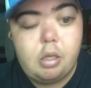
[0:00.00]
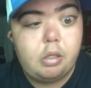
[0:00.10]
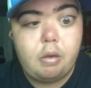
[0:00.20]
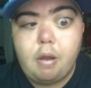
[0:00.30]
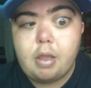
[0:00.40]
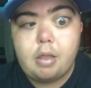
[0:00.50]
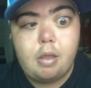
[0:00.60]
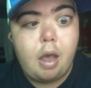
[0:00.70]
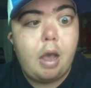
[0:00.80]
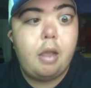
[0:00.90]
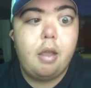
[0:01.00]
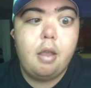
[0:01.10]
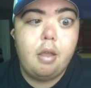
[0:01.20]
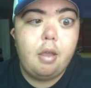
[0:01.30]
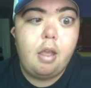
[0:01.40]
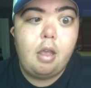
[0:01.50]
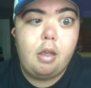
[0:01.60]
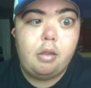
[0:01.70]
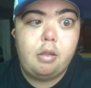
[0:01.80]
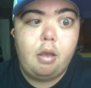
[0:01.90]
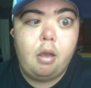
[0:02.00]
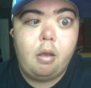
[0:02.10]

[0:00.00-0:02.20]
is a great guy. And